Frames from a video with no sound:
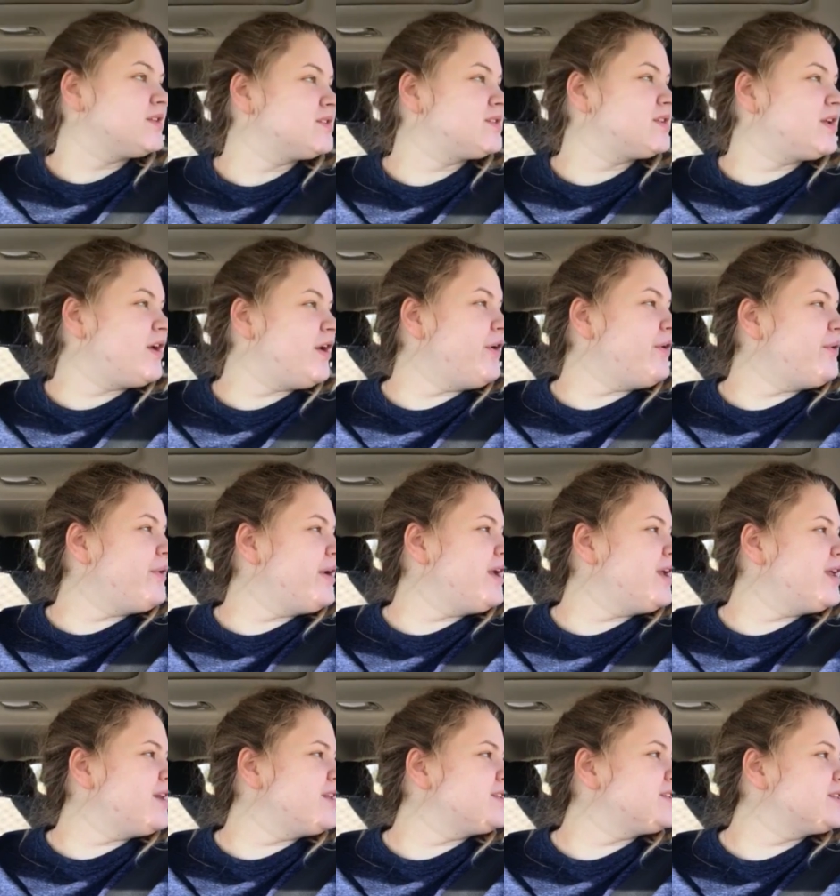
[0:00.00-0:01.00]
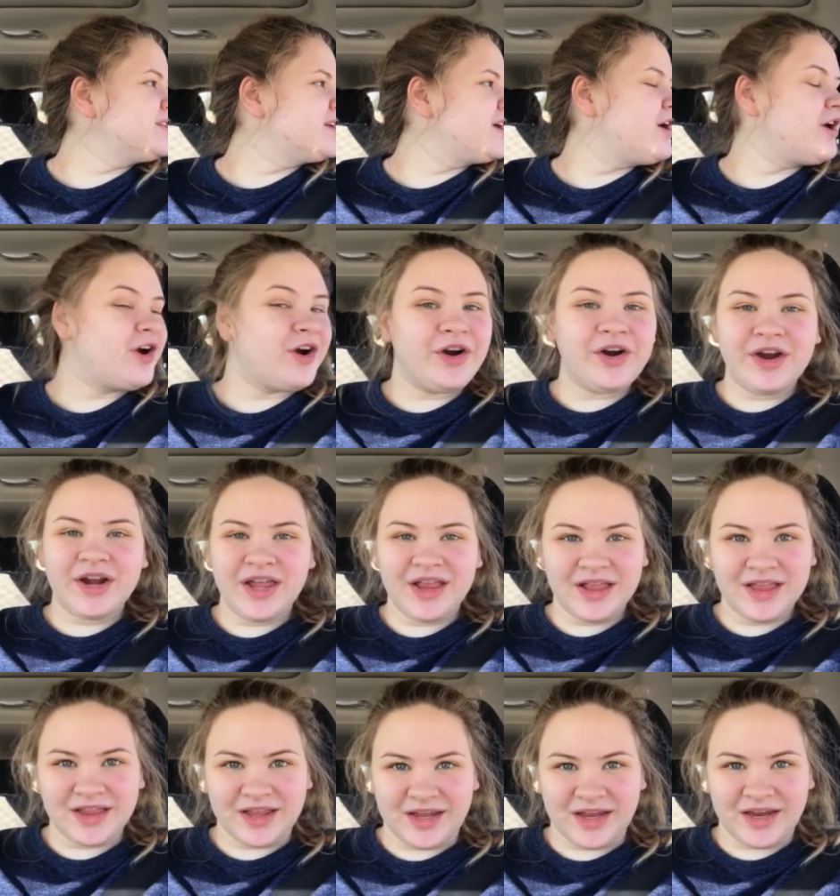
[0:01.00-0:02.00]
So it is
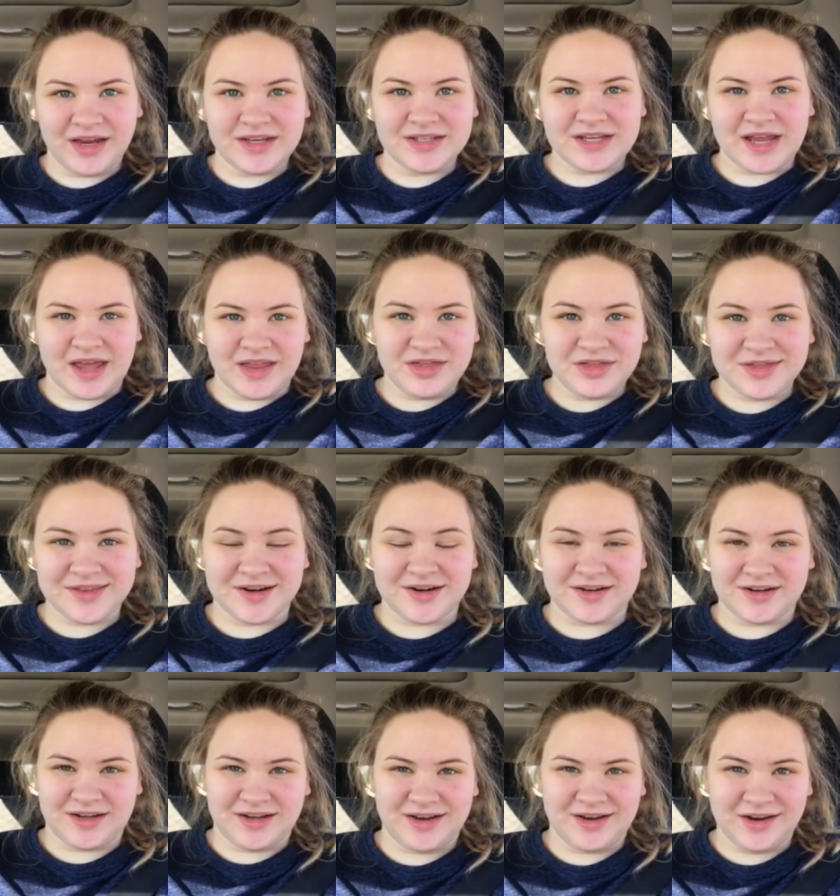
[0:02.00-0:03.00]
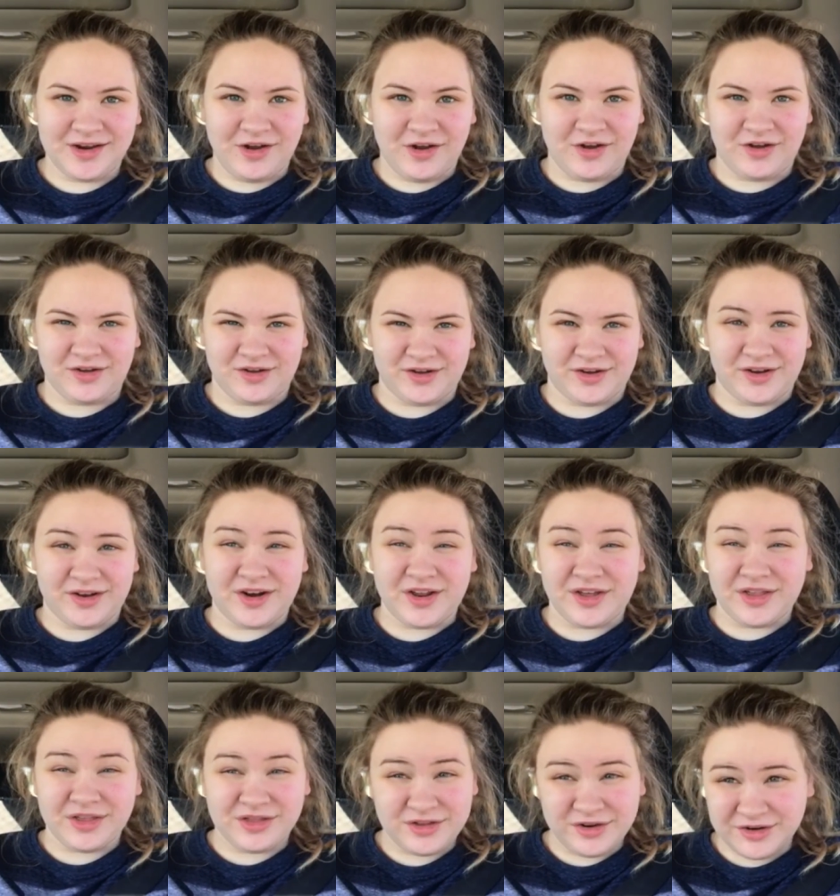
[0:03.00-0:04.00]
currently 10.30 on
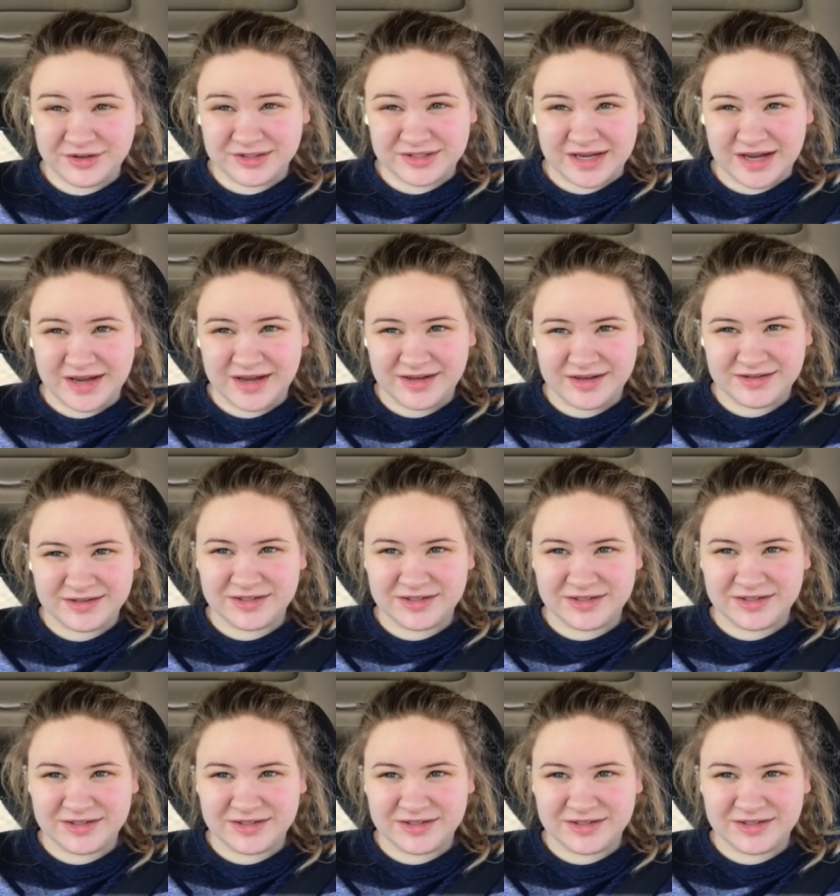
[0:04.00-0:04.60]
Thursday.